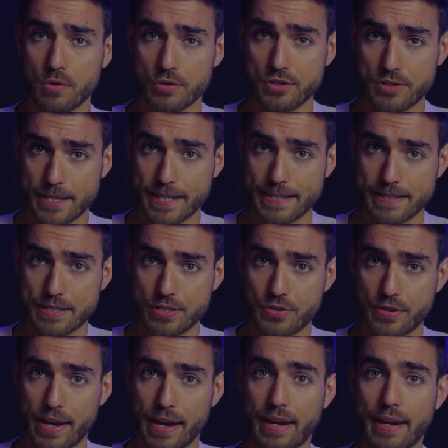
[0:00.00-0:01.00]
most things in
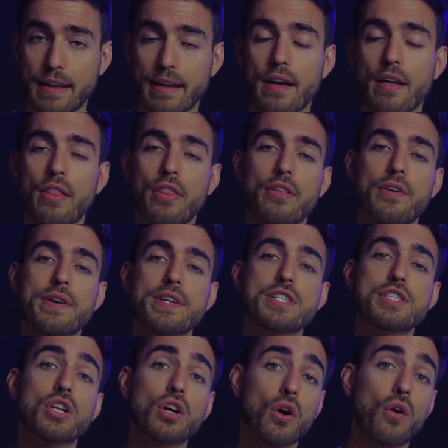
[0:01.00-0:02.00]
training, there
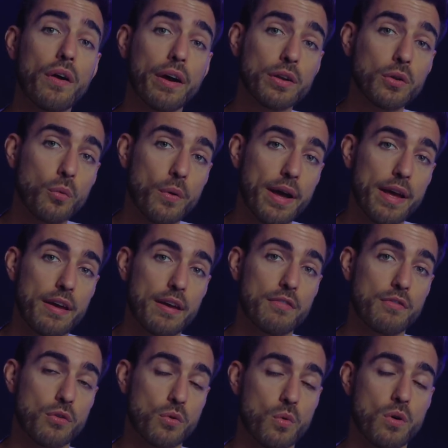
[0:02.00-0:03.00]
is no correct way
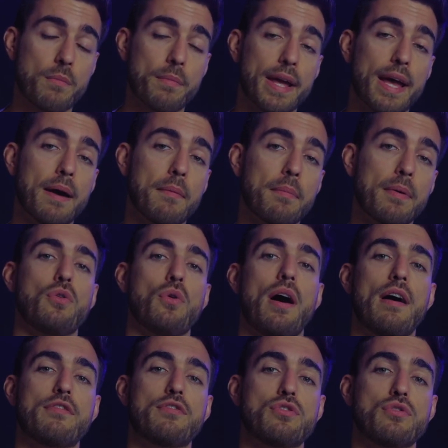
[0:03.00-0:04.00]
for warming up. You
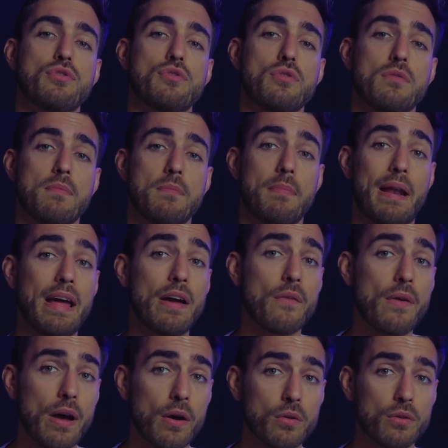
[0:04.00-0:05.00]
have to play
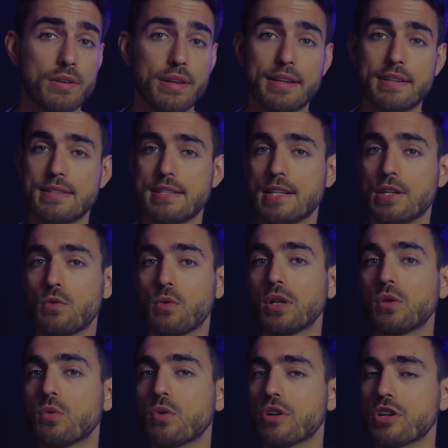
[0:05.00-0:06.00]
around and see
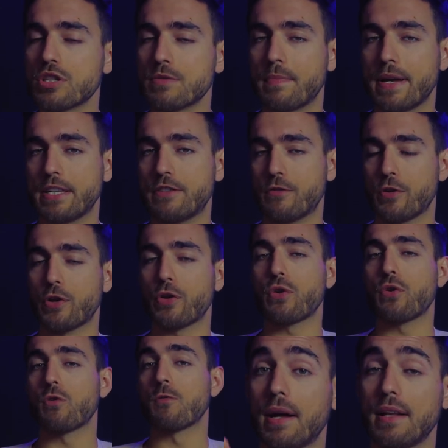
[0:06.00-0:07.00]
what works best for
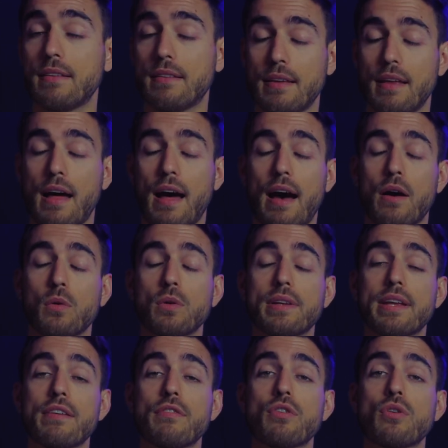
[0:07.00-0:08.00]
you. But I will
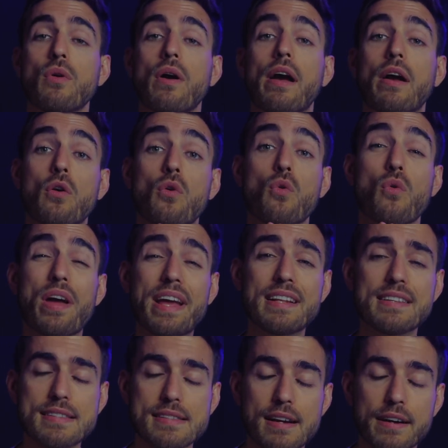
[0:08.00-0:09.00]
give you a great
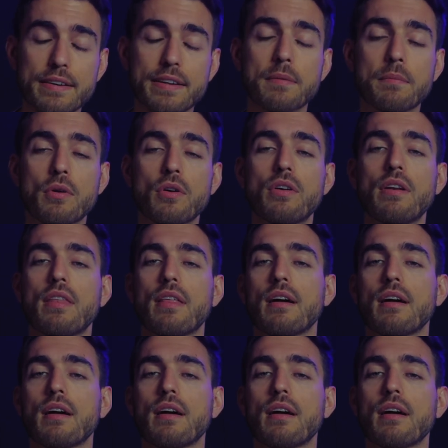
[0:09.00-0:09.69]
starting point